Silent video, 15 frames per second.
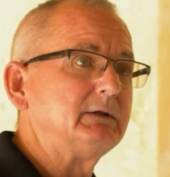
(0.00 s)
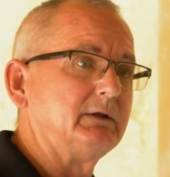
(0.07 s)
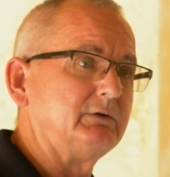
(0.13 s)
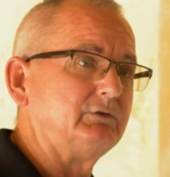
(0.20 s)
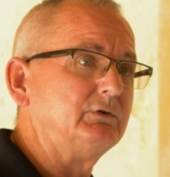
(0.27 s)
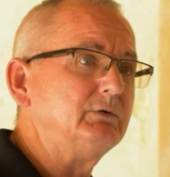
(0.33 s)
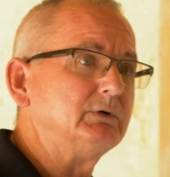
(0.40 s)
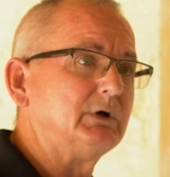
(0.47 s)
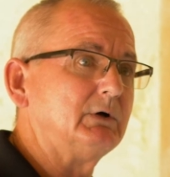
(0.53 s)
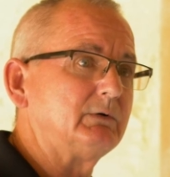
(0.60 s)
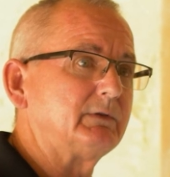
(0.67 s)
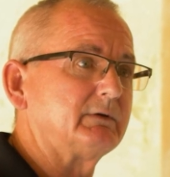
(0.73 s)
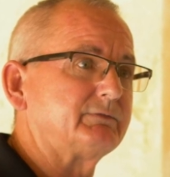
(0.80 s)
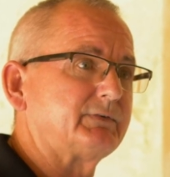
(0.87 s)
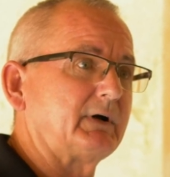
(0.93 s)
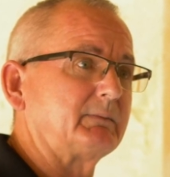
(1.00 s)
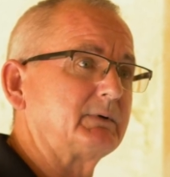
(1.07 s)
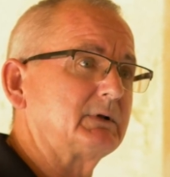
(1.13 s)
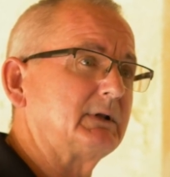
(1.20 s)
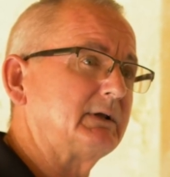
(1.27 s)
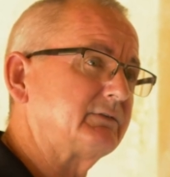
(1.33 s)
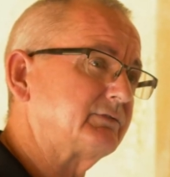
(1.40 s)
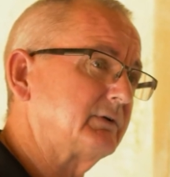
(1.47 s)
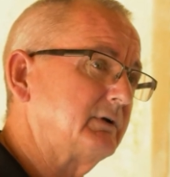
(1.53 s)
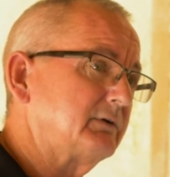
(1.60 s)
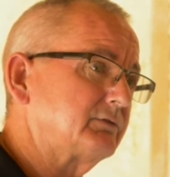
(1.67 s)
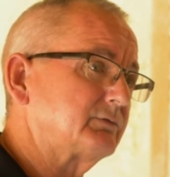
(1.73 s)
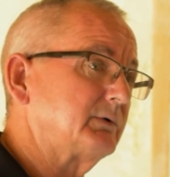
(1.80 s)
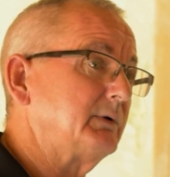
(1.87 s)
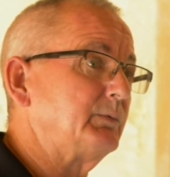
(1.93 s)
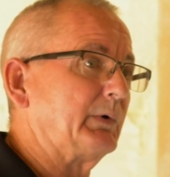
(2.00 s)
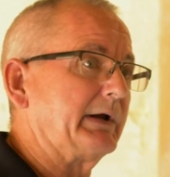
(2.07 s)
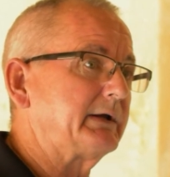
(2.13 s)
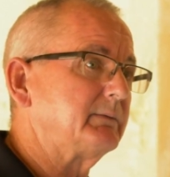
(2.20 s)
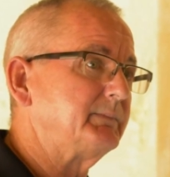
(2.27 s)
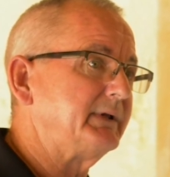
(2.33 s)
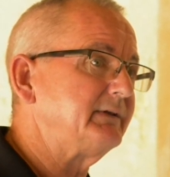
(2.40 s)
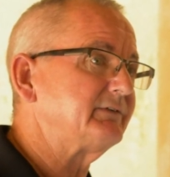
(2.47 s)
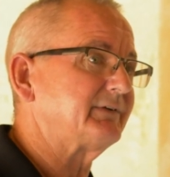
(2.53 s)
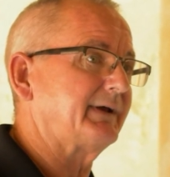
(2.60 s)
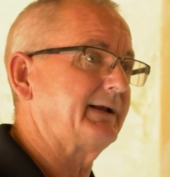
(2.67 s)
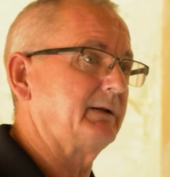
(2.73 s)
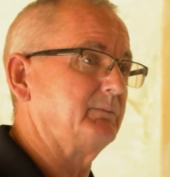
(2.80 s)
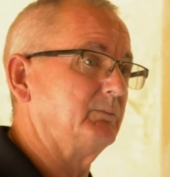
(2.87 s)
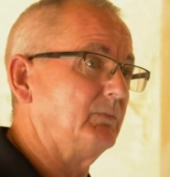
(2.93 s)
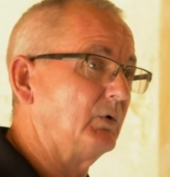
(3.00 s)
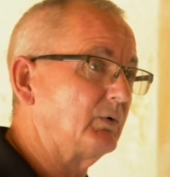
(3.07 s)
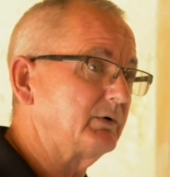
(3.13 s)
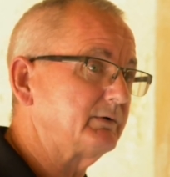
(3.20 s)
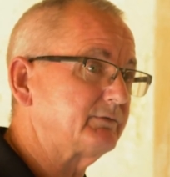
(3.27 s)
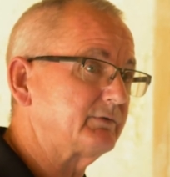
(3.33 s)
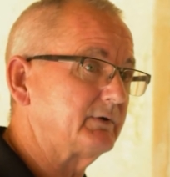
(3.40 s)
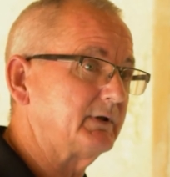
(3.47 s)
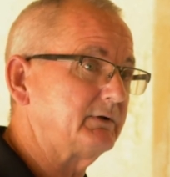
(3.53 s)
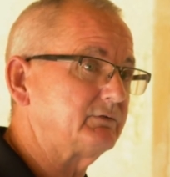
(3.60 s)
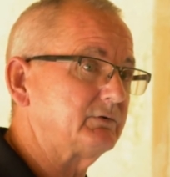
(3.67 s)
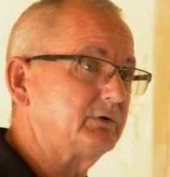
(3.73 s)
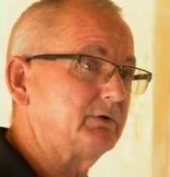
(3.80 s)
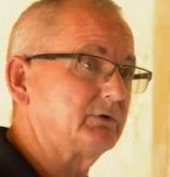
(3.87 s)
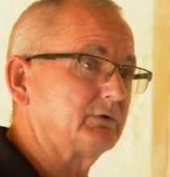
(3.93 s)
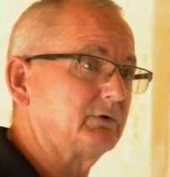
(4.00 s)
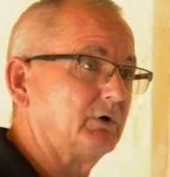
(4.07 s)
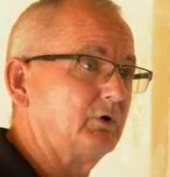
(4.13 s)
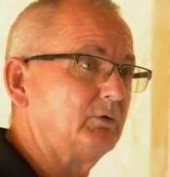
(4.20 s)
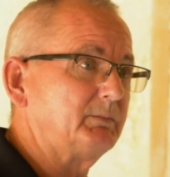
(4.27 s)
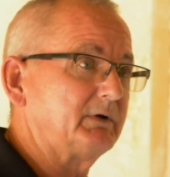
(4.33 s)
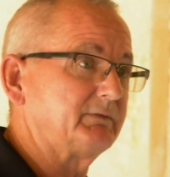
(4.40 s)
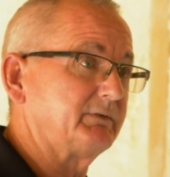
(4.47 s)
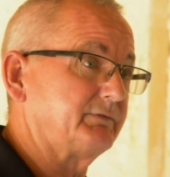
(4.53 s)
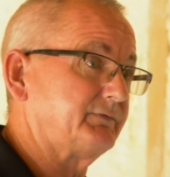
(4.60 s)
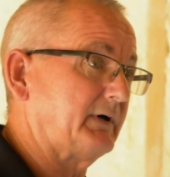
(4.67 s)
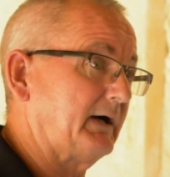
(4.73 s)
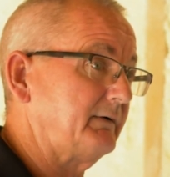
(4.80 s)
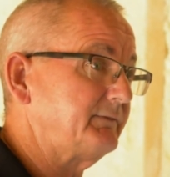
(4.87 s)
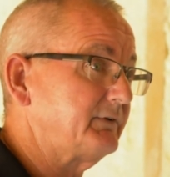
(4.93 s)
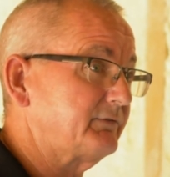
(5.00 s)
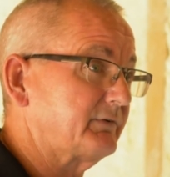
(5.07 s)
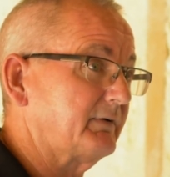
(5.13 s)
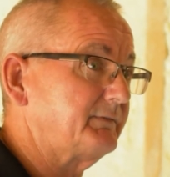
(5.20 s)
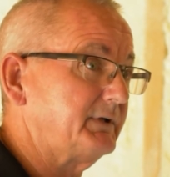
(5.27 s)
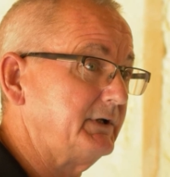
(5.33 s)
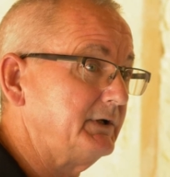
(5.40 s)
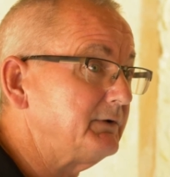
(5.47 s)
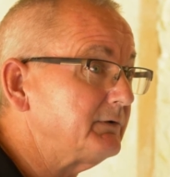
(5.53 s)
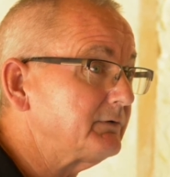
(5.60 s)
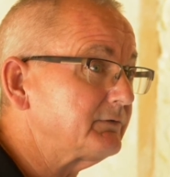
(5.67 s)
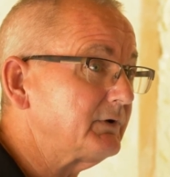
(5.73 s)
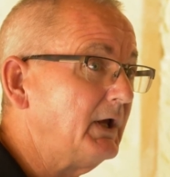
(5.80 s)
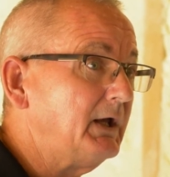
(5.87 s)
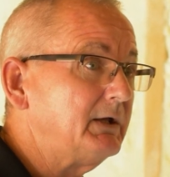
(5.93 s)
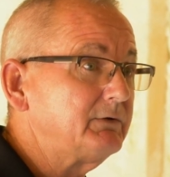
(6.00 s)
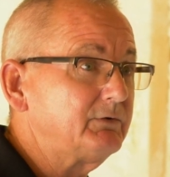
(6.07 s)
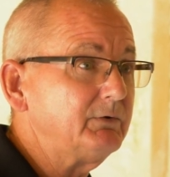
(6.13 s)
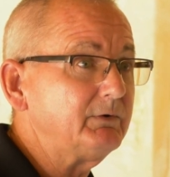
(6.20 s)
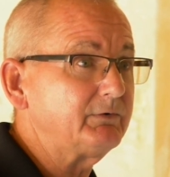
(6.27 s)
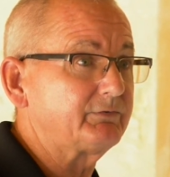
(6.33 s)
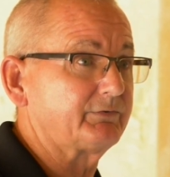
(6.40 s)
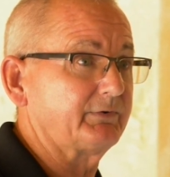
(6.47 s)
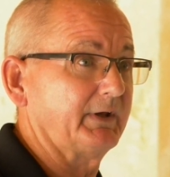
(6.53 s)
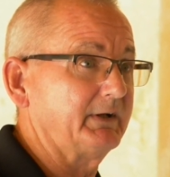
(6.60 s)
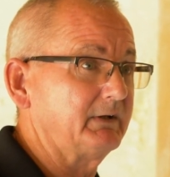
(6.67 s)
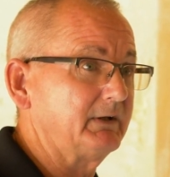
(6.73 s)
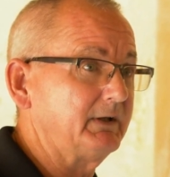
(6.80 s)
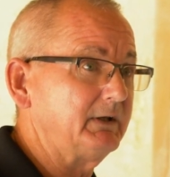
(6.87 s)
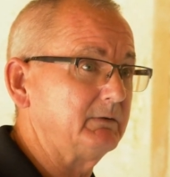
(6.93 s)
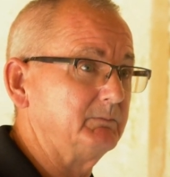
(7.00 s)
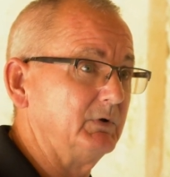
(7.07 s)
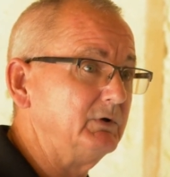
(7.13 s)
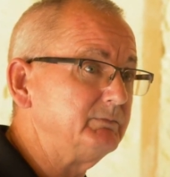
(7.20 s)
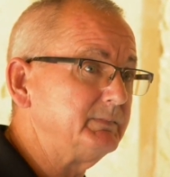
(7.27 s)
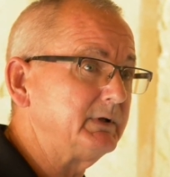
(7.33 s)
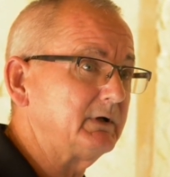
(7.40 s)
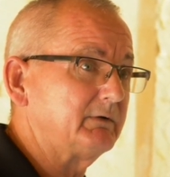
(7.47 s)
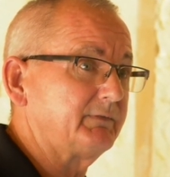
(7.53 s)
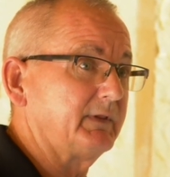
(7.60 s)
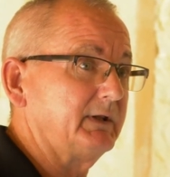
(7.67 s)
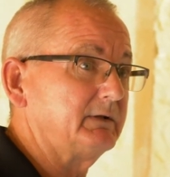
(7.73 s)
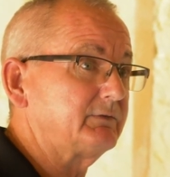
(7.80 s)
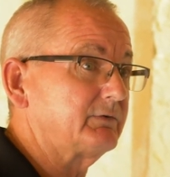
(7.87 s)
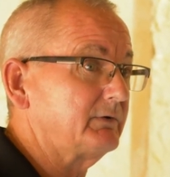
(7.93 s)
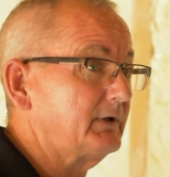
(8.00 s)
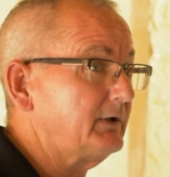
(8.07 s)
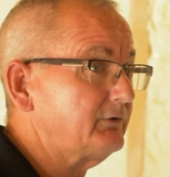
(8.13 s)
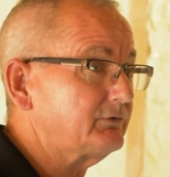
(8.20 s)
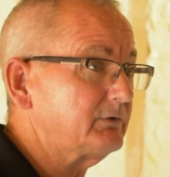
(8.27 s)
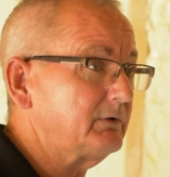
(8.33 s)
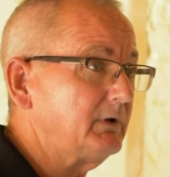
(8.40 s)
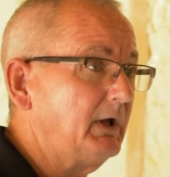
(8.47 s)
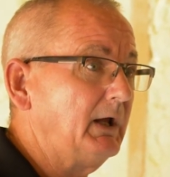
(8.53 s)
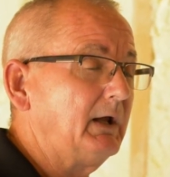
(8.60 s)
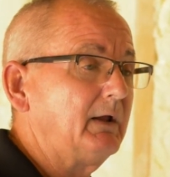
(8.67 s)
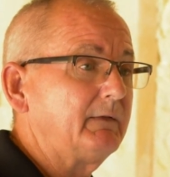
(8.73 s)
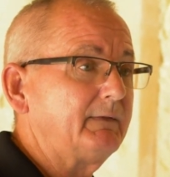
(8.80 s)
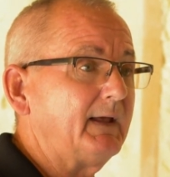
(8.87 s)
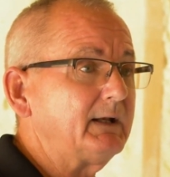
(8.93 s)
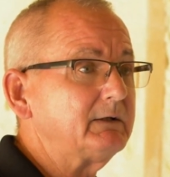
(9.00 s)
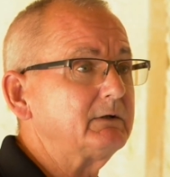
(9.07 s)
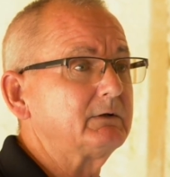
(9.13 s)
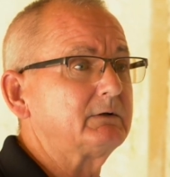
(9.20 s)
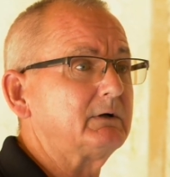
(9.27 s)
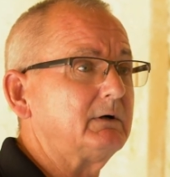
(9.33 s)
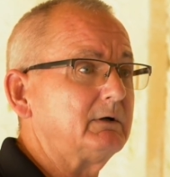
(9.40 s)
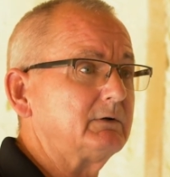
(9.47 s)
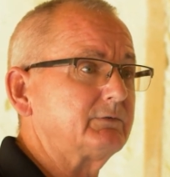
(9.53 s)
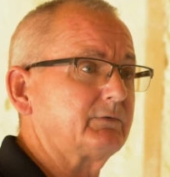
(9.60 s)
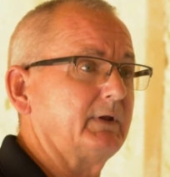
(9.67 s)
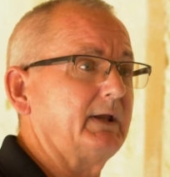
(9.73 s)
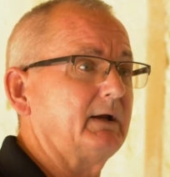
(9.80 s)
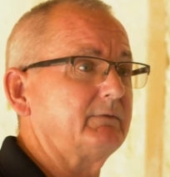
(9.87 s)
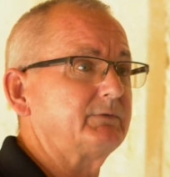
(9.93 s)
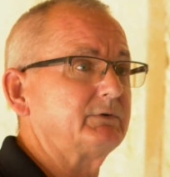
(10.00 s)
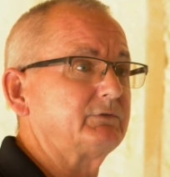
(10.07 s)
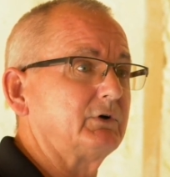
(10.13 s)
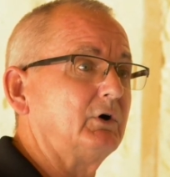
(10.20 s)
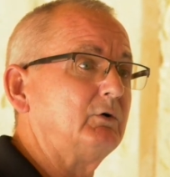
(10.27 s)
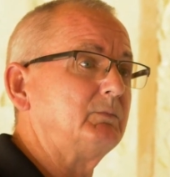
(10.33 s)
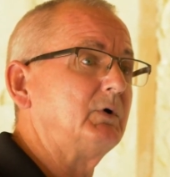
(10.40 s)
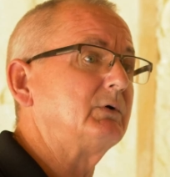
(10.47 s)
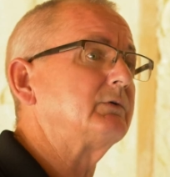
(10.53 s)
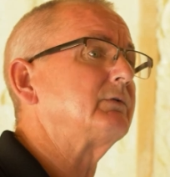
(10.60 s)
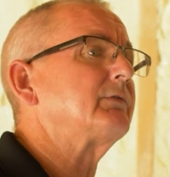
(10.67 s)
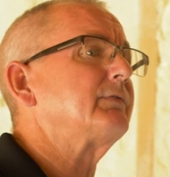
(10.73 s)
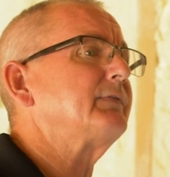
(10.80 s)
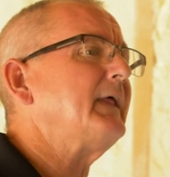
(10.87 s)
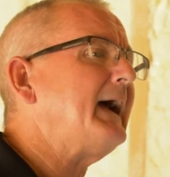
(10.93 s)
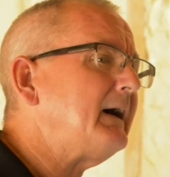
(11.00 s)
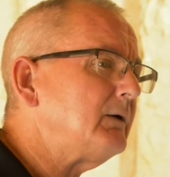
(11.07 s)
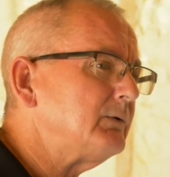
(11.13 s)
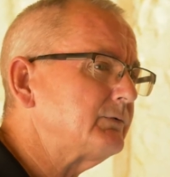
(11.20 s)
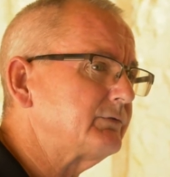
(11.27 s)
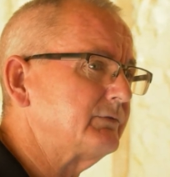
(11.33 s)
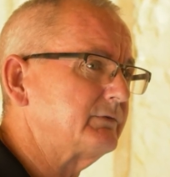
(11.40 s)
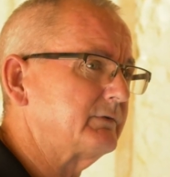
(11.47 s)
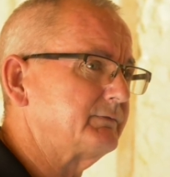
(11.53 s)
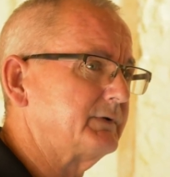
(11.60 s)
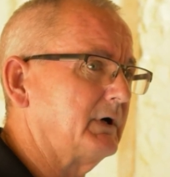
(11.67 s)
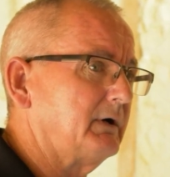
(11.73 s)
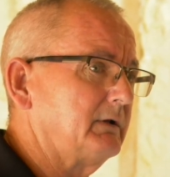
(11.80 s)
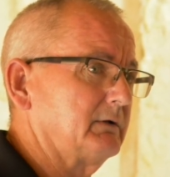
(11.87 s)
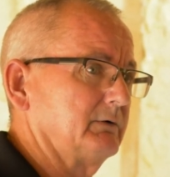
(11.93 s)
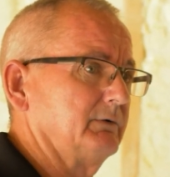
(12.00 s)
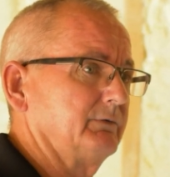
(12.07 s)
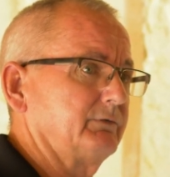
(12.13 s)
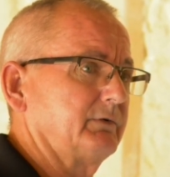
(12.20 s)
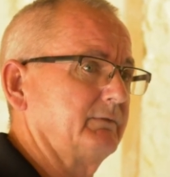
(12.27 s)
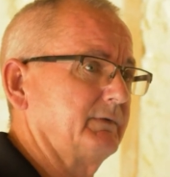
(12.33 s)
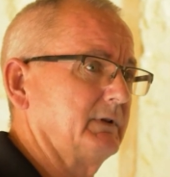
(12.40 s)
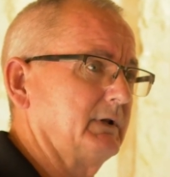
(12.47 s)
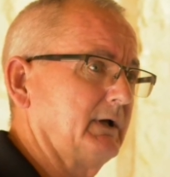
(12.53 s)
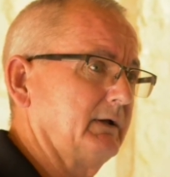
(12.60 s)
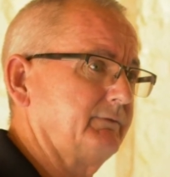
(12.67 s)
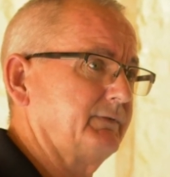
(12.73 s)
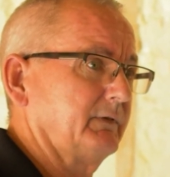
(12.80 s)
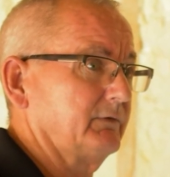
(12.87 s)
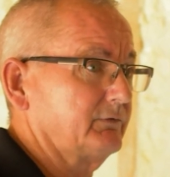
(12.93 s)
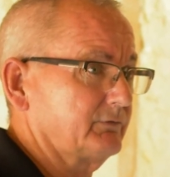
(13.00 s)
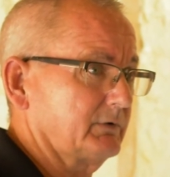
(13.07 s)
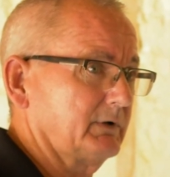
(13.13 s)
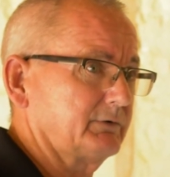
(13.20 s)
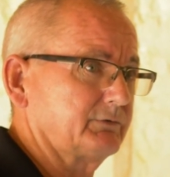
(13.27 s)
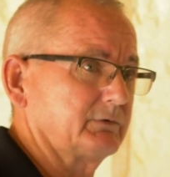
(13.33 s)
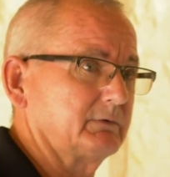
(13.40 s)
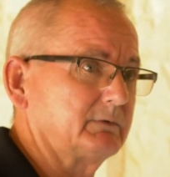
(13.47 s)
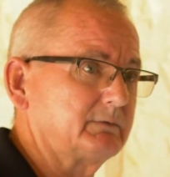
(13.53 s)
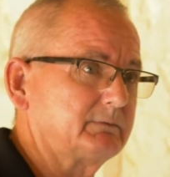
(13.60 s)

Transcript: Did you know that fiberglass industry recommends adding more insulation to your home every 5 to 7 years due to settling and movement of the insulation? That could cost the average homeowner thousands of dollars of the life of the structure.